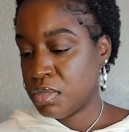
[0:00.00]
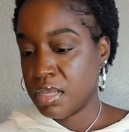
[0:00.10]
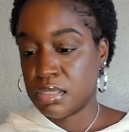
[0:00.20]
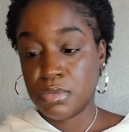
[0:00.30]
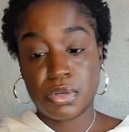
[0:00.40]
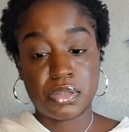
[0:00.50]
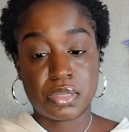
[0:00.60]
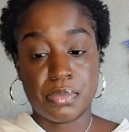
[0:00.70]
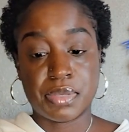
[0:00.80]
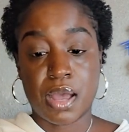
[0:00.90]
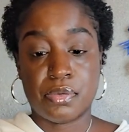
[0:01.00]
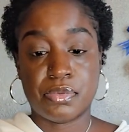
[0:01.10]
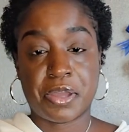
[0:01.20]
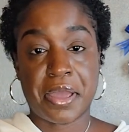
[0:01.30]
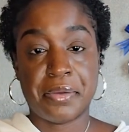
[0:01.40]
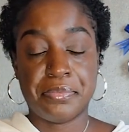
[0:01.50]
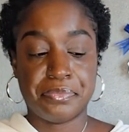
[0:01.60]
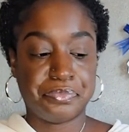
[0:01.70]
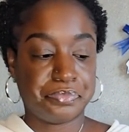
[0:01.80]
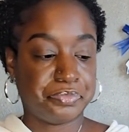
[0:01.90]
And see what else comes out, okay?
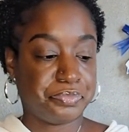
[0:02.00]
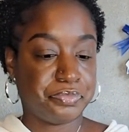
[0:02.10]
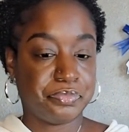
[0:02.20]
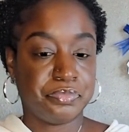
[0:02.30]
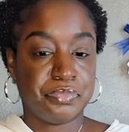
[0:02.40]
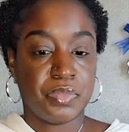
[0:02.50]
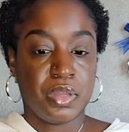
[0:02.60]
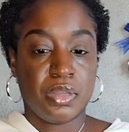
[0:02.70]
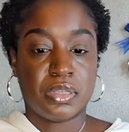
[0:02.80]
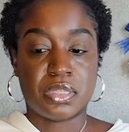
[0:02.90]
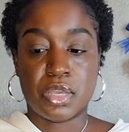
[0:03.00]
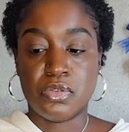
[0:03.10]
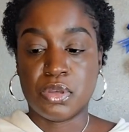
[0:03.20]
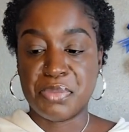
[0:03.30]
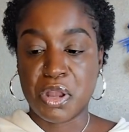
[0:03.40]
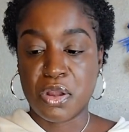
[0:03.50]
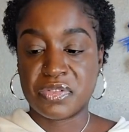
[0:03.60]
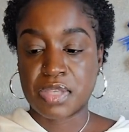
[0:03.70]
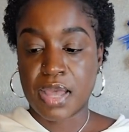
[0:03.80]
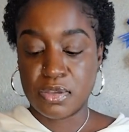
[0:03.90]
I say you could be an
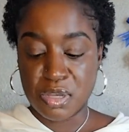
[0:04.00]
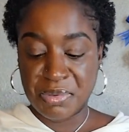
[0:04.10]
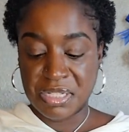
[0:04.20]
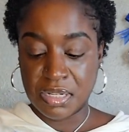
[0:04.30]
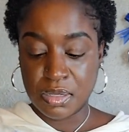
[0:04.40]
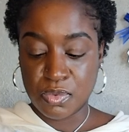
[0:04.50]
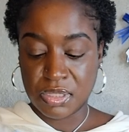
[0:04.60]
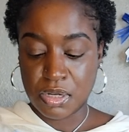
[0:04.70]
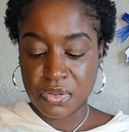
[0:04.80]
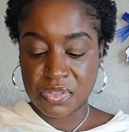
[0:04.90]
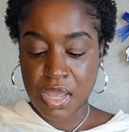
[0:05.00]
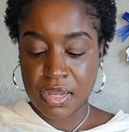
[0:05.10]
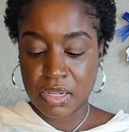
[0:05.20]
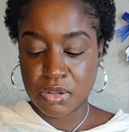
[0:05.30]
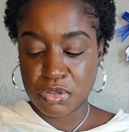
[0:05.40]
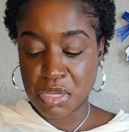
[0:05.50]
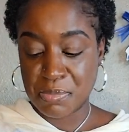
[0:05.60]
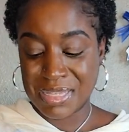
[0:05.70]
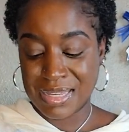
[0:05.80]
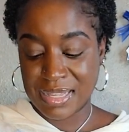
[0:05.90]
earth sign, you could be dealing with an earth sign here, you could
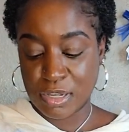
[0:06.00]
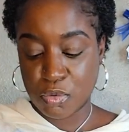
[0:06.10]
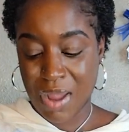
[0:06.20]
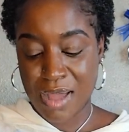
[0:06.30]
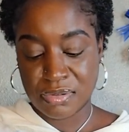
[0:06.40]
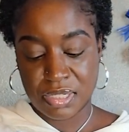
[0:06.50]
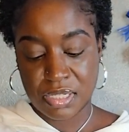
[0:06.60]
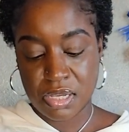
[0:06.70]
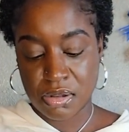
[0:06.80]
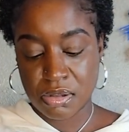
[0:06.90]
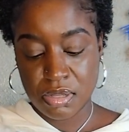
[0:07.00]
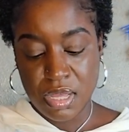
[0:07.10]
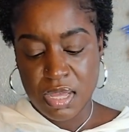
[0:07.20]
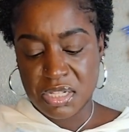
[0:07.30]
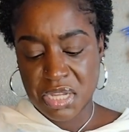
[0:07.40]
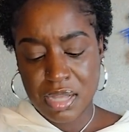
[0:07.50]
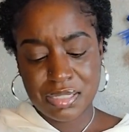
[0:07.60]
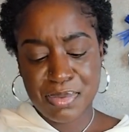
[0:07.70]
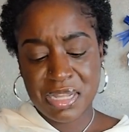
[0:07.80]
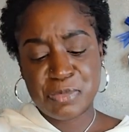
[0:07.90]
be getting grounded here. Child,
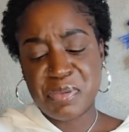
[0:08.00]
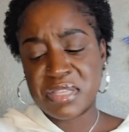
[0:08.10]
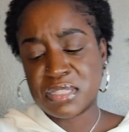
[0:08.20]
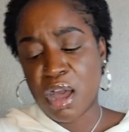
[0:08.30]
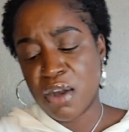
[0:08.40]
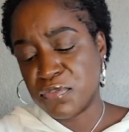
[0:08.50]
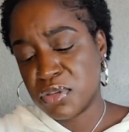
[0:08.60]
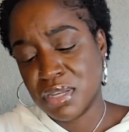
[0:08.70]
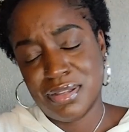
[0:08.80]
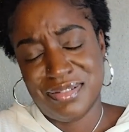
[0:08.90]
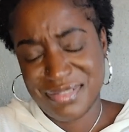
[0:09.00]
somebody's pissed off. You could